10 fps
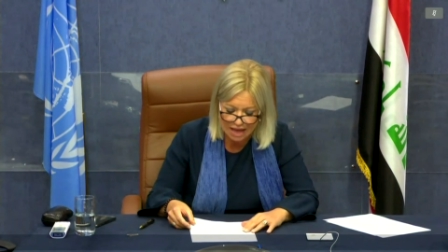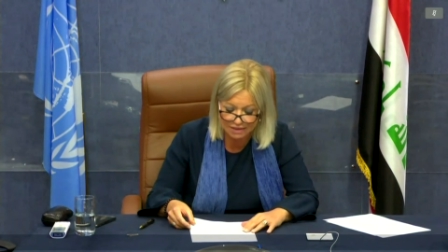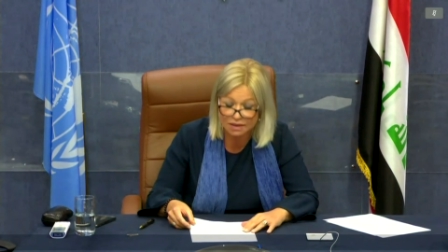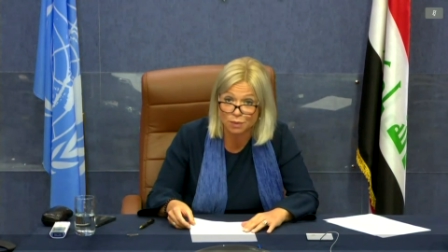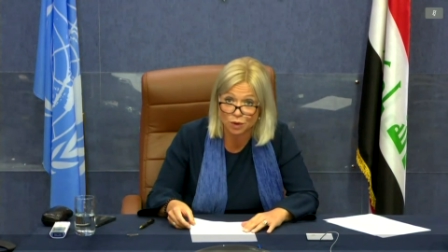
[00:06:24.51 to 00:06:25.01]

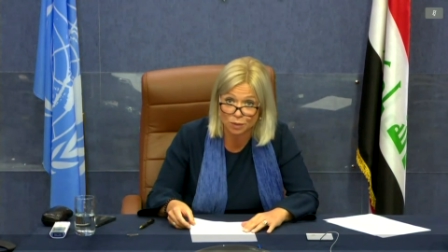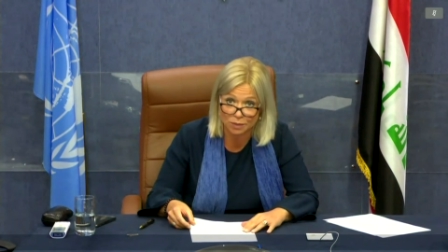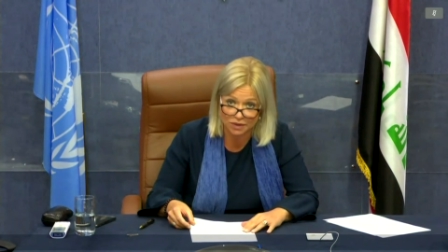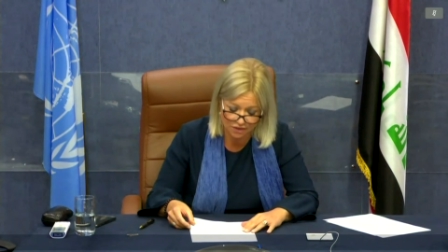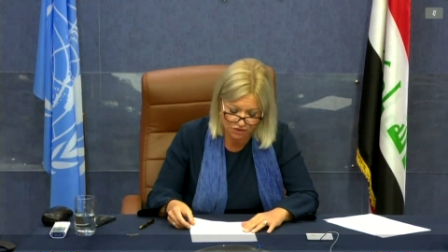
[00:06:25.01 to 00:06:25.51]
and
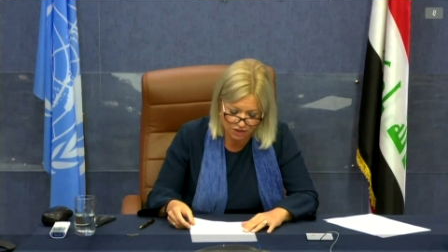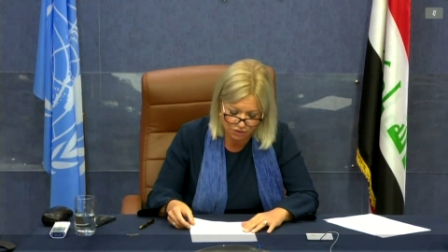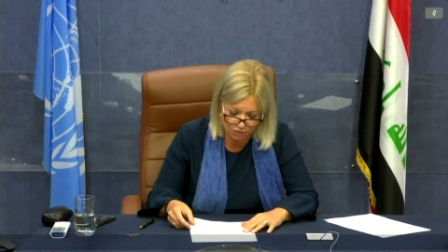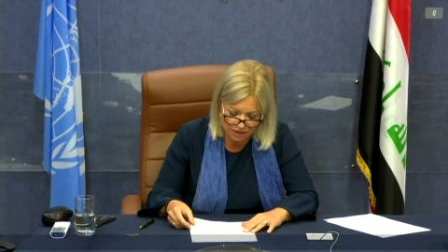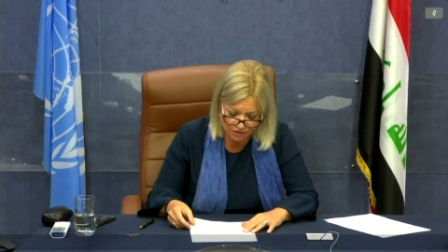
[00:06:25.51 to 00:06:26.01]
employment
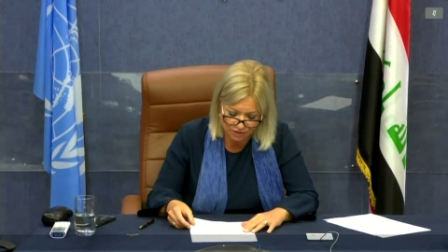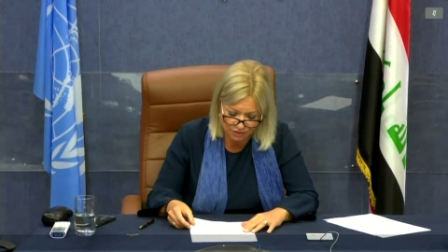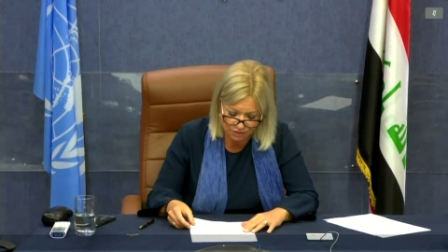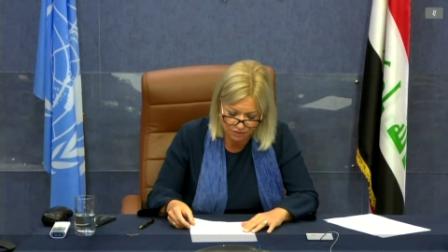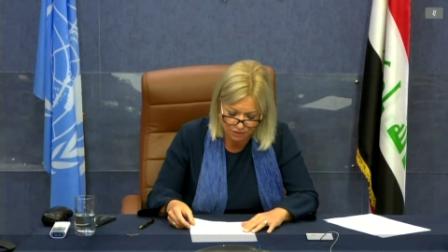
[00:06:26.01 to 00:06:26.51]

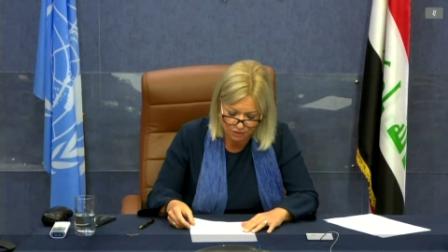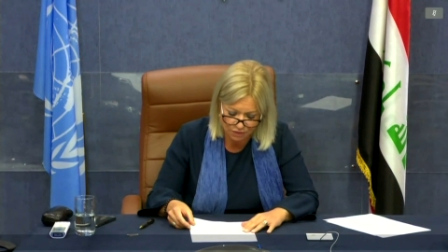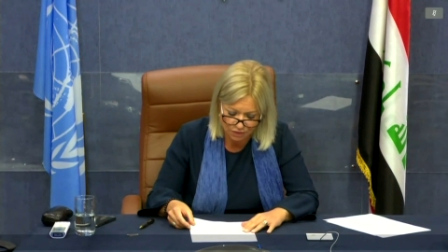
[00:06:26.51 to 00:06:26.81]
generation.